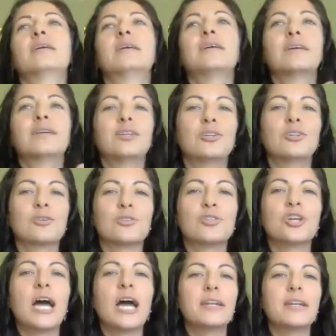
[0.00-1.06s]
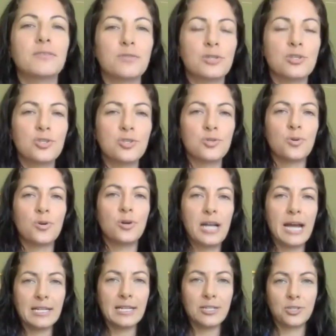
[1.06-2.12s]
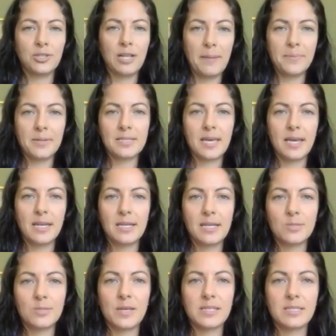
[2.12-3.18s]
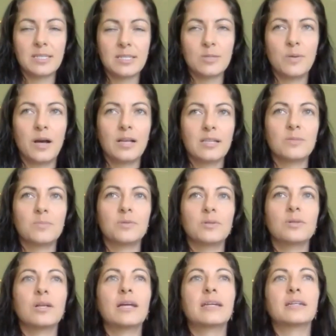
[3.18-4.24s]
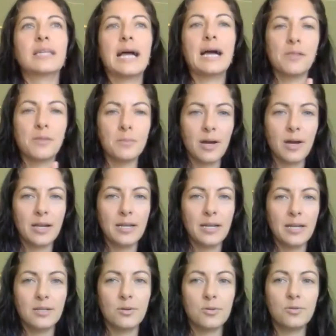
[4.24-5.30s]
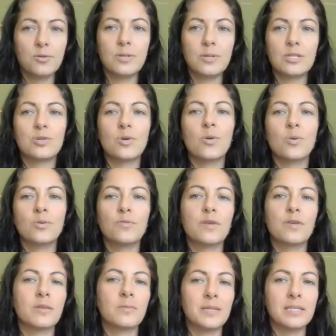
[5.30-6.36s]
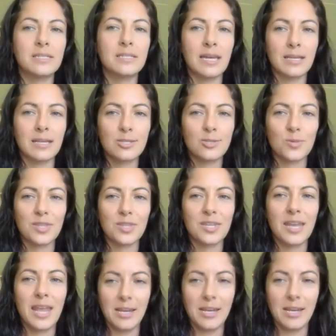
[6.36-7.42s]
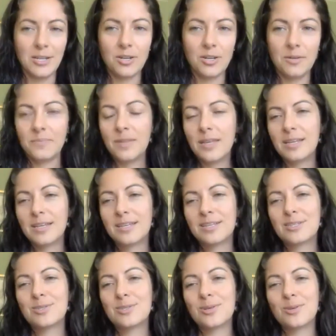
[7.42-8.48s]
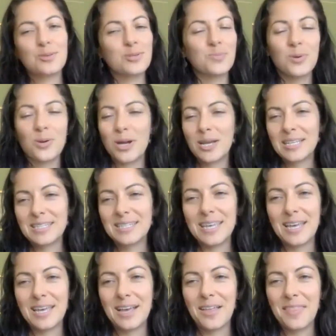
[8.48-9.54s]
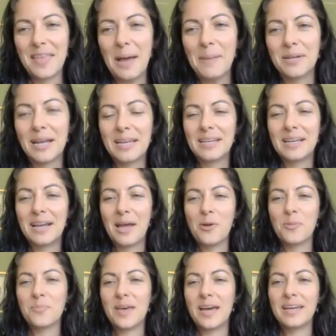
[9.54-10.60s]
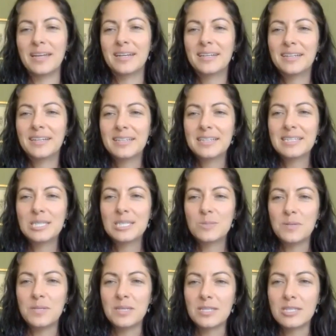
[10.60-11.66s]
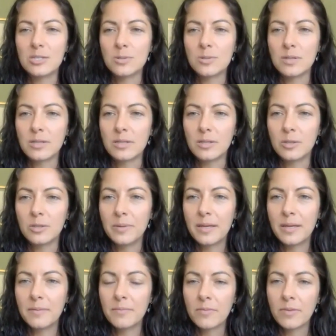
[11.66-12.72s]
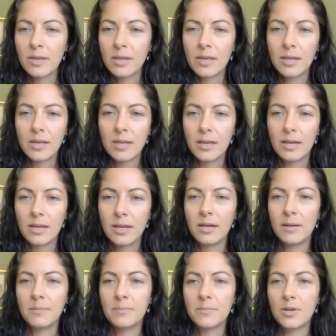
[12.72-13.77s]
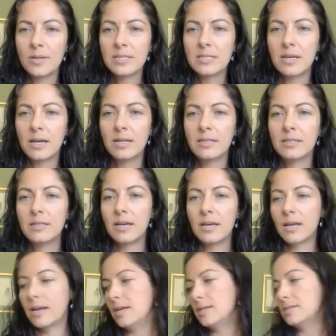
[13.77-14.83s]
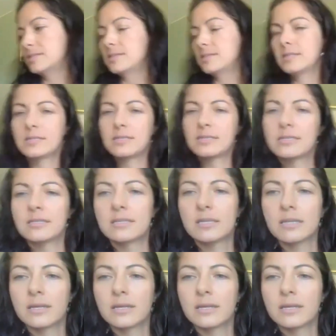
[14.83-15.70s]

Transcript: and then, try to restore natural appetite as best as possible and allow the body to go through its own rhythm and dance with nature. So there's more I could say on that, but I hope that speaks to it a little bit. Going to Antares.